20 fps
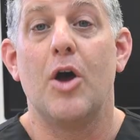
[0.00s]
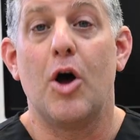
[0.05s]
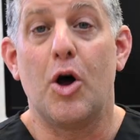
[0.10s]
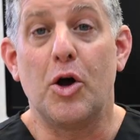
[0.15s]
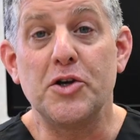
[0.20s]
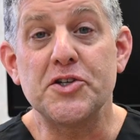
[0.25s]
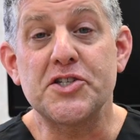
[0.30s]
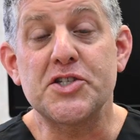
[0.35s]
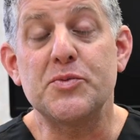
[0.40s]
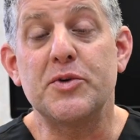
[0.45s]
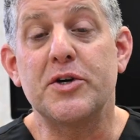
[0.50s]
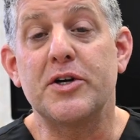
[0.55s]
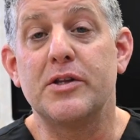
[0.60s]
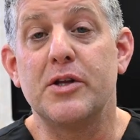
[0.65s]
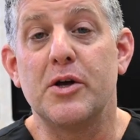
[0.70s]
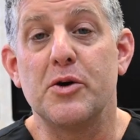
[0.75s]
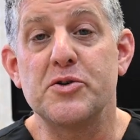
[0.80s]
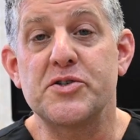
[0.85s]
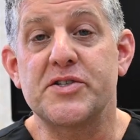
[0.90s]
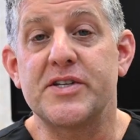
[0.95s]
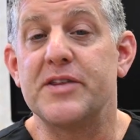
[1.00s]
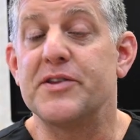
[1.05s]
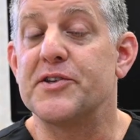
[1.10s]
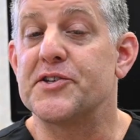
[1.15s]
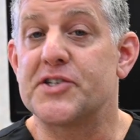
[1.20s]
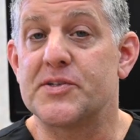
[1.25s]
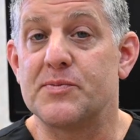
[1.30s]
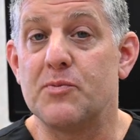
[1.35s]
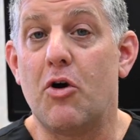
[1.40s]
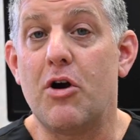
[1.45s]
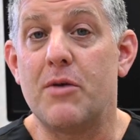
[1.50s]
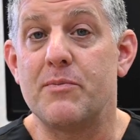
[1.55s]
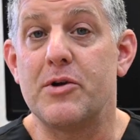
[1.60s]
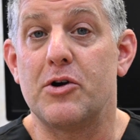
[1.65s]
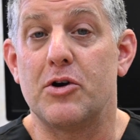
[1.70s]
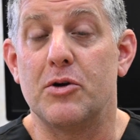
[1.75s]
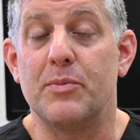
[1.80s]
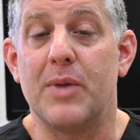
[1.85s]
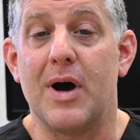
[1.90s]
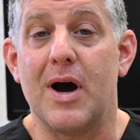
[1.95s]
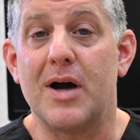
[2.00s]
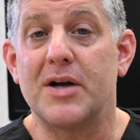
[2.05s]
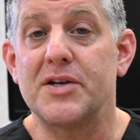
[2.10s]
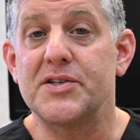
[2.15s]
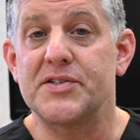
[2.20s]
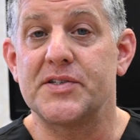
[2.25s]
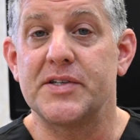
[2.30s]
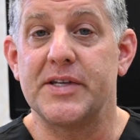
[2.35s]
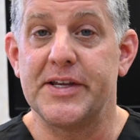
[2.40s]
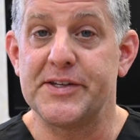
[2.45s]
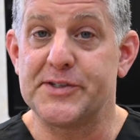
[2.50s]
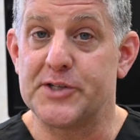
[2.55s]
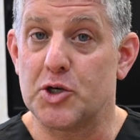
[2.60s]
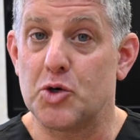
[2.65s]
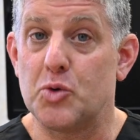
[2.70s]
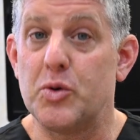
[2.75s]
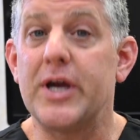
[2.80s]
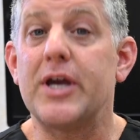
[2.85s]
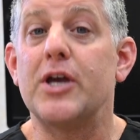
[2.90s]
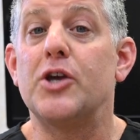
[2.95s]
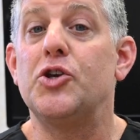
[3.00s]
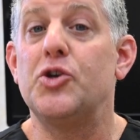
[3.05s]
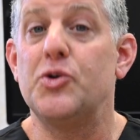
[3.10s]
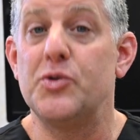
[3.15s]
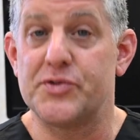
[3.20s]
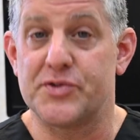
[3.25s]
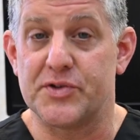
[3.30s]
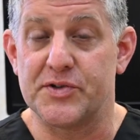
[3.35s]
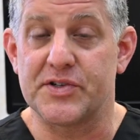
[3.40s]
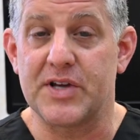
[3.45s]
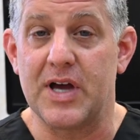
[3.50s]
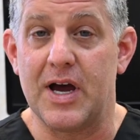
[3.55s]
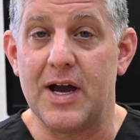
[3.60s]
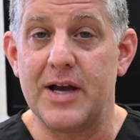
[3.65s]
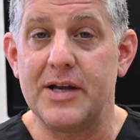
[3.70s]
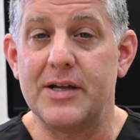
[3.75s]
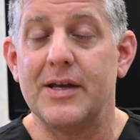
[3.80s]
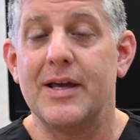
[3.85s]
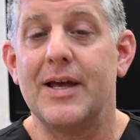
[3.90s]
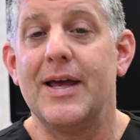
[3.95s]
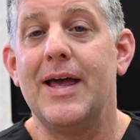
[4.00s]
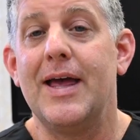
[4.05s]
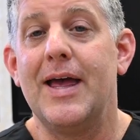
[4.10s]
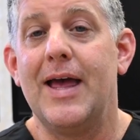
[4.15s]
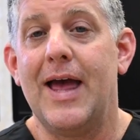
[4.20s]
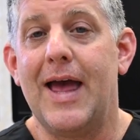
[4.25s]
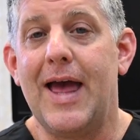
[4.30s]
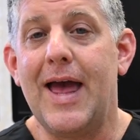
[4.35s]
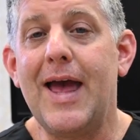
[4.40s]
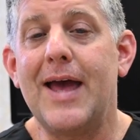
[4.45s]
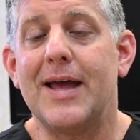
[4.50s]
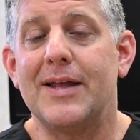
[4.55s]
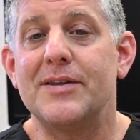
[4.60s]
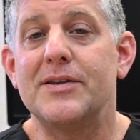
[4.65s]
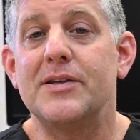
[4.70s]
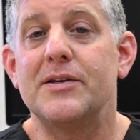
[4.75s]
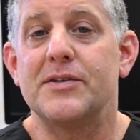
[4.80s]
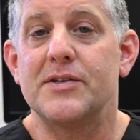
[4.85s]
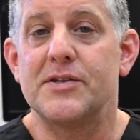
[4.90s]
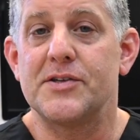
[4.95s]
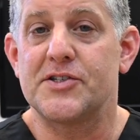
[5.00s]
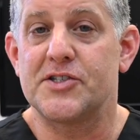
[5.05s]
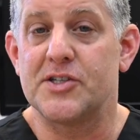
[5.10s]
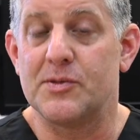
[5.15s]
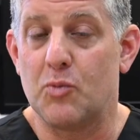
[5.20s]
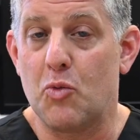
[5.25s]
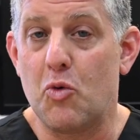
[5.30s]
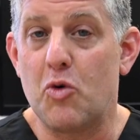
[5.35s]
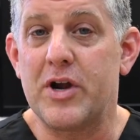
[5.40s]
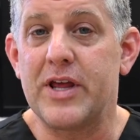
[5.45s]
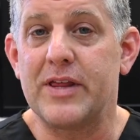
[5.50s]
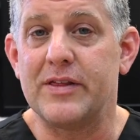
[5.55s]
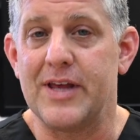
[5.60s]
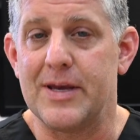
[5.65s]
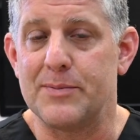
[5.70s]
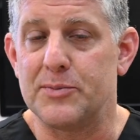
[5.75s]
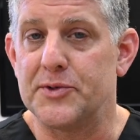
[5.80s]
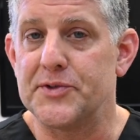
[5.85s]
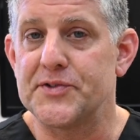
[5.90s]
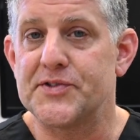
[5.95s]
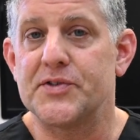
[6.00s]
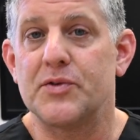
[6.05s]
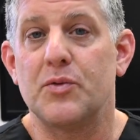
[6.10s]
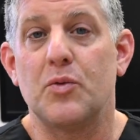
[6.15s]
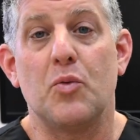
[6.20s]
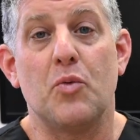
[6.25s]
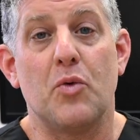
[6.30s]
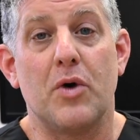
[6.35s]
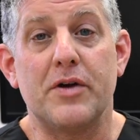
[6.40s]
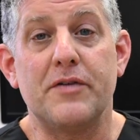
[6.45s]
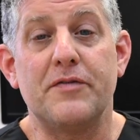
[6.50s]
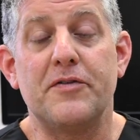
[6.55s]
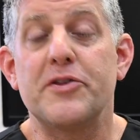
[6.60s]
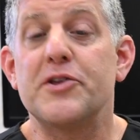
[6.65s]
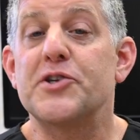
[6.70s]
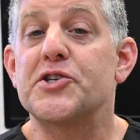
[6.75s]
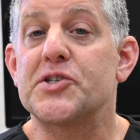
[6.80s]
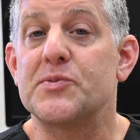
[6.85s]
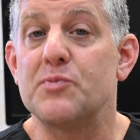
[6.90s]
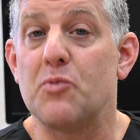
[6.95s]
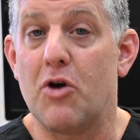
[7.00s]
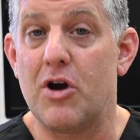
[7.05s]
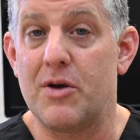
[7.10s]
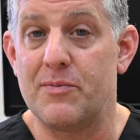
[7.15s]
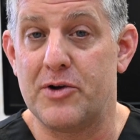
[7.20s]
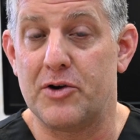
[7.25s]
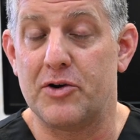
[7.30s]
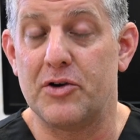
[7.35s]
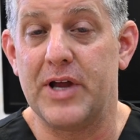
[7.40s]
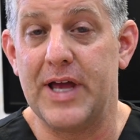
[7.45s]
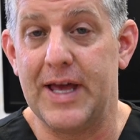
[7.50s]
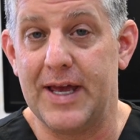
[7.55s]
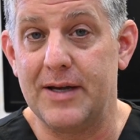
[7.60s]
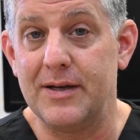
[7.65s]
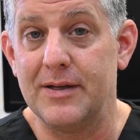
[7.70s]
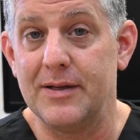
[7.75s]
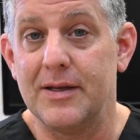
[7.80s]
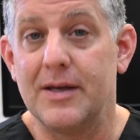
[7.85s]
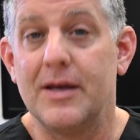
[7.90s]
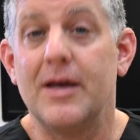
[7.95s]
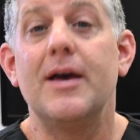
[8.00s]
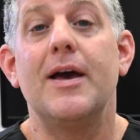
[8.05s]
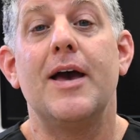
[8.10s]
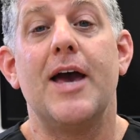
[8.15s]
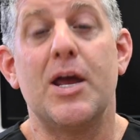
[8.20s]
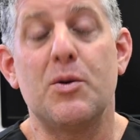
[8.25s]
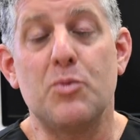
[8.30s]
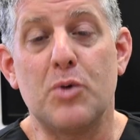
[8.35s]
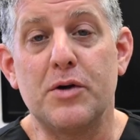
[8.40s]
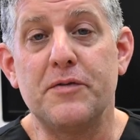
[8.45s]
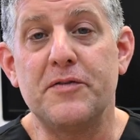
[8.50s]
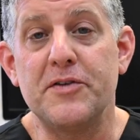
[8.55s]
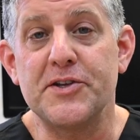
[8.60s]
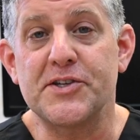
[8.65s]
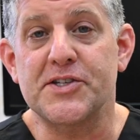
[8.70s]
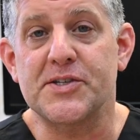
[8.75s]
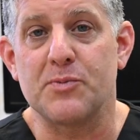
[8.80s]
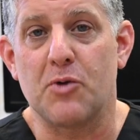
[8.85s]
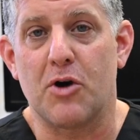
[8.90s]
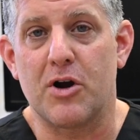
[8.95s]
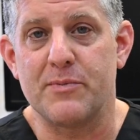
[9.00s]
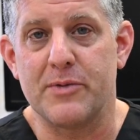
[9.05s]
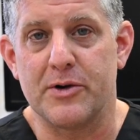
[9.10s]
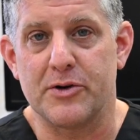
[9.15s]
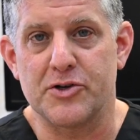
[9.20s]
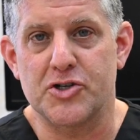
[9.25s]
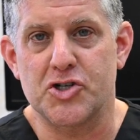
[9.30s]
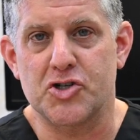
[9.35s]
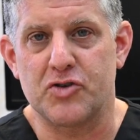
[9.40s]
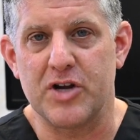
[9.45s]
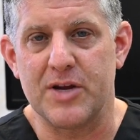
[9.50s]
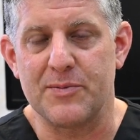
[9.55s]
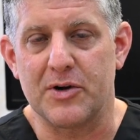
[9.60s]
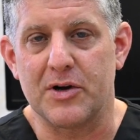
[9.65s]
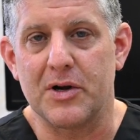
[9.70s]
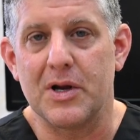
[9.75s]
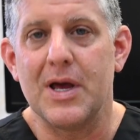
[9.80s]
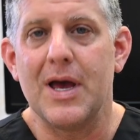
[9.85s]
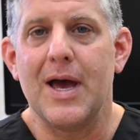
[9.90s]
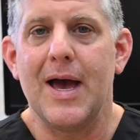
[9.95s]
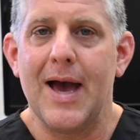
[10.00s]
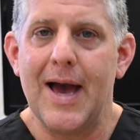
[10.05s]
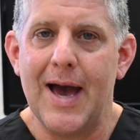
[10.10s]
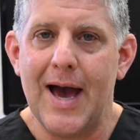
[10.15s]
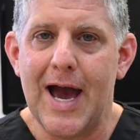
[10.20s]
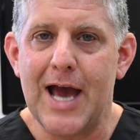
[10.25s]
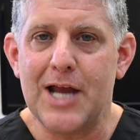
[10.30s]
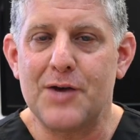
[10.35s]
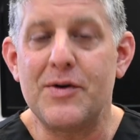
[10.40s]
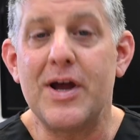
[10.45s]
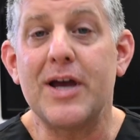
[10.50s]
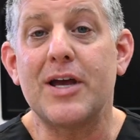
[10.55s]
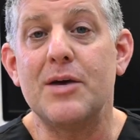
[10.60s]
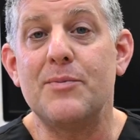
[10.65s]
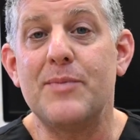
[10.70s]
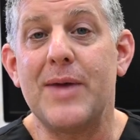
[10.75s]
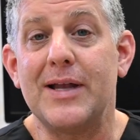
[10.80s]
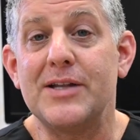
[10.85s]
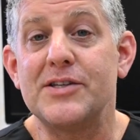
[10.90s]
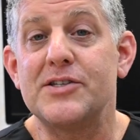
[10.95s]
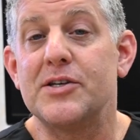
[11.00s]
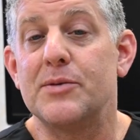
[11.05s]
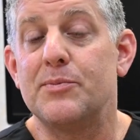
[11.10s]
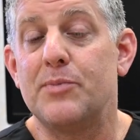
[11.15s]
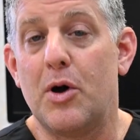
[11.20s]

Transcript: Also enclosed in the SmartMirror box is a quick user's guide and some warning labels, one for the SmartMirror Head and one for the SmartMirror streamer. I'd recommend to